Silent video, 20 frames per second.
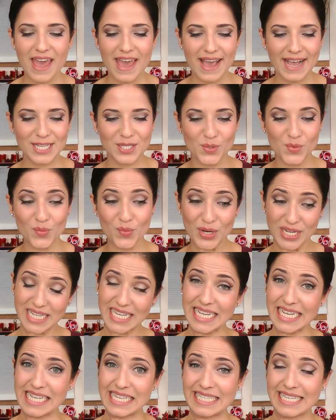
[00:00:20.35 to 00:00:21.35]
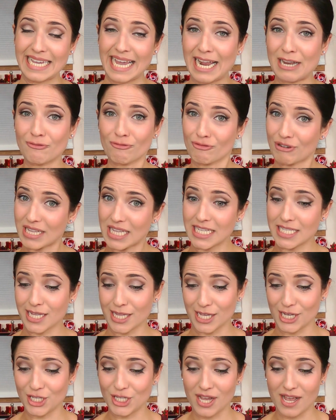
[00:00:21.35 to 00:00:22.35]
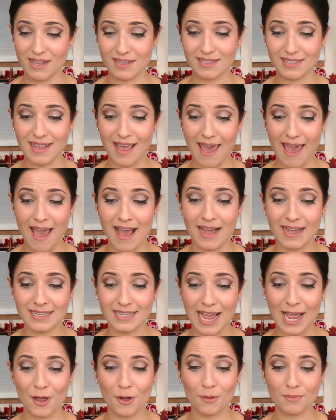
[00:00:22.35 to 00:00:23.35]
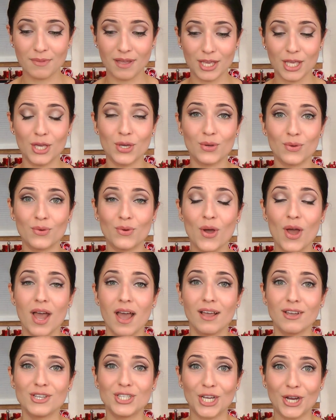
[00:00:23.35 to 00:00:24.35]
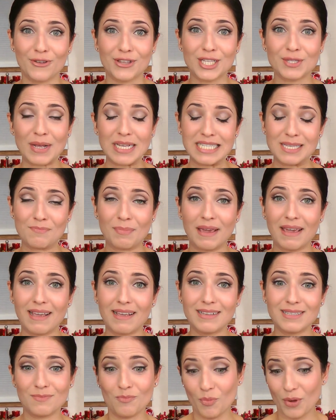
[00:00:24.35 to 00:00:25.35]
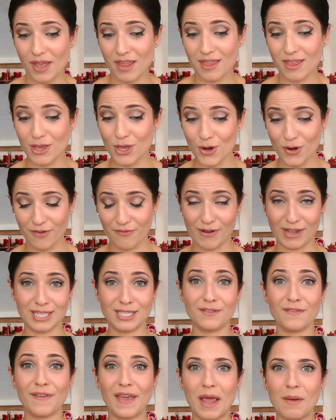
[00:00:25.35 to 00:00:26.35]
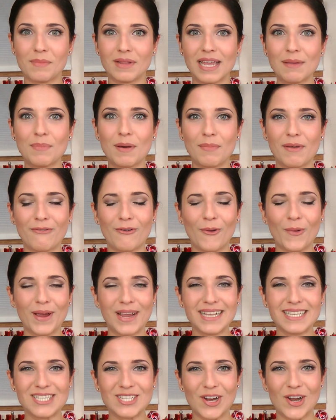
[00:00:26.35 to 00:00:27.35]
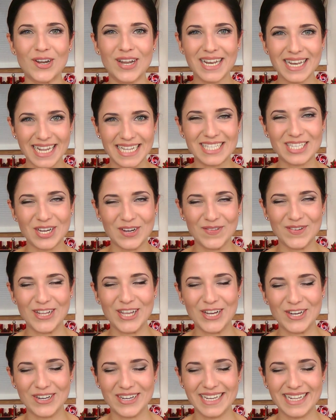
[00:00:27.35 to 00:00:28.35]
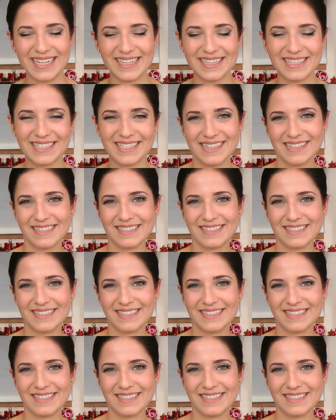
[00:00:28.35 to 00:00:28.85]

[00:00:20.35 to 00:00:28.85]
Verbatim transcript: It's really easy and really delicious, and I hope that you share this recipe with your friends and family. But before we get started, let's go over the ingredients.